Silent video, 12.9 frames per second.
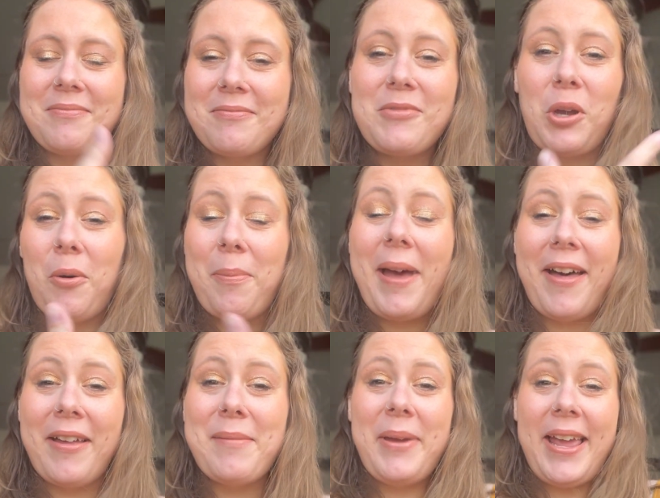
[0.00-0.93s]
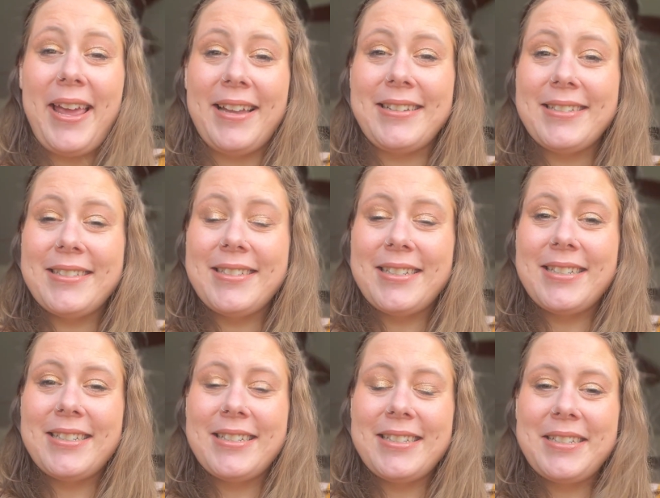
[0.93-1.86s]
whole palette panned.
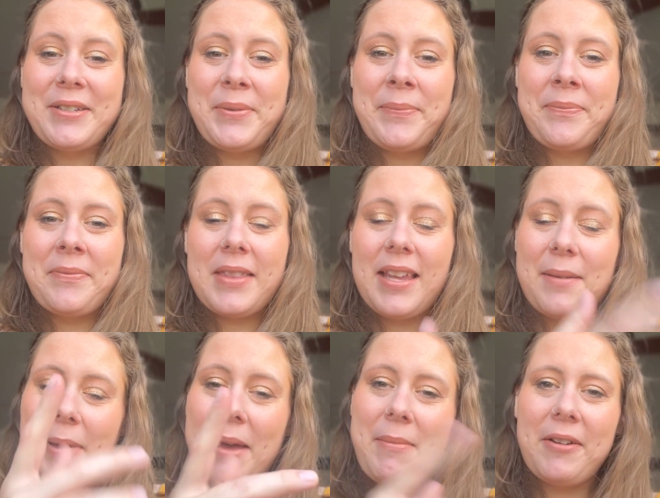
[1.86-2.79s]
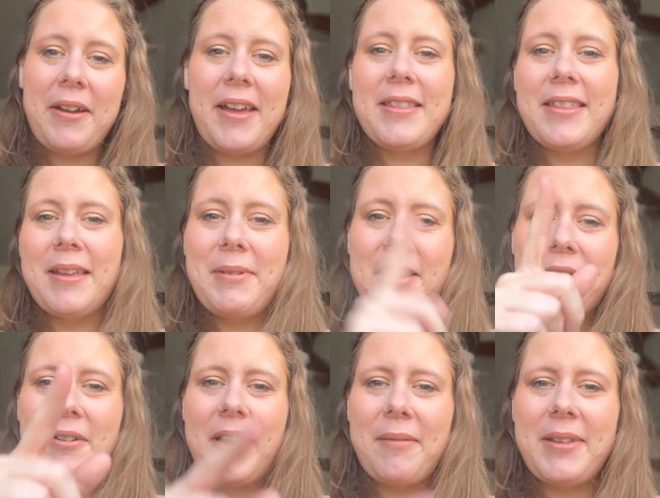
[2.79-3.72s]
Pat McGrath. Let me go
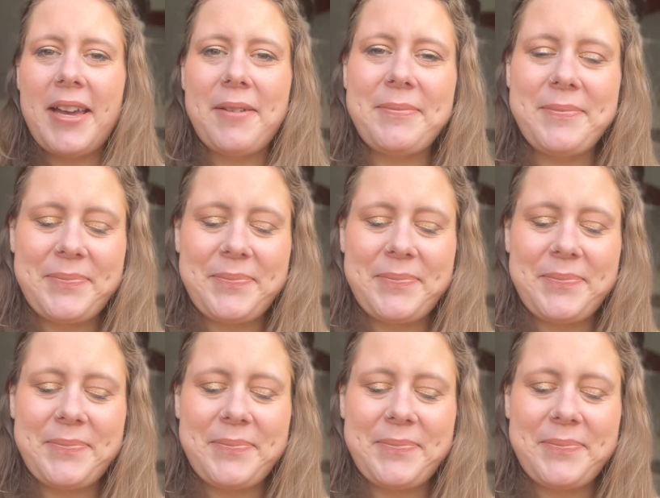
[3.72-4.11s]
grab that.